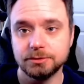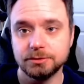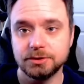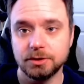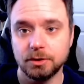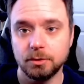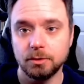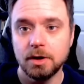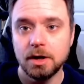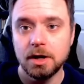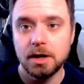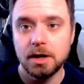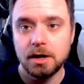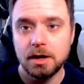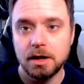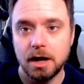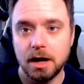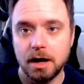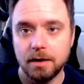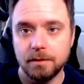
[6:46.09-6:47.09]
So
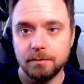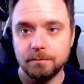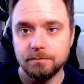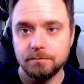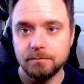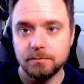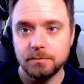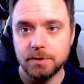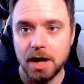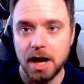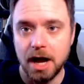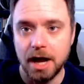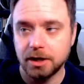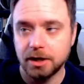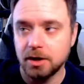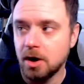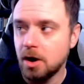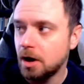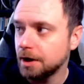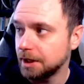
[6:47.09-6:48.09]

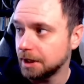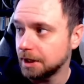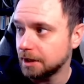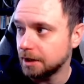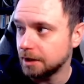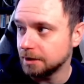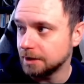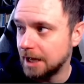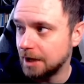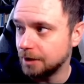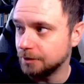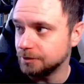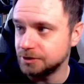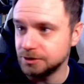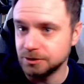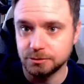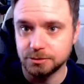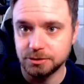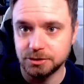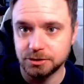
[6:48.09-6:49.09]
Iconic allows
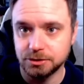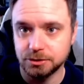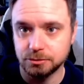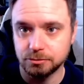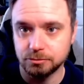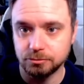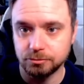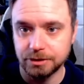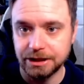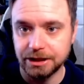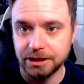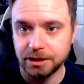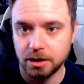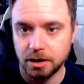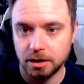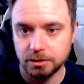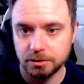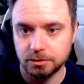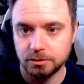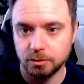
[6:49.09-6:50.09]
you to
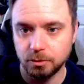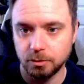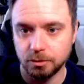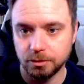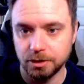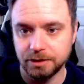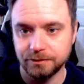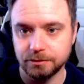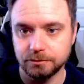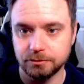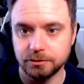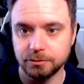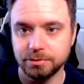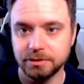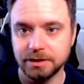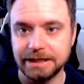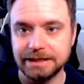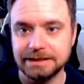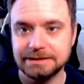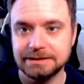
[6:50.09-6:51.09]
recolor or even
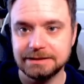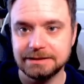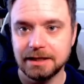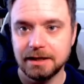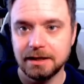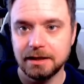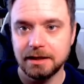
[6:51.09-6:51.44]
replace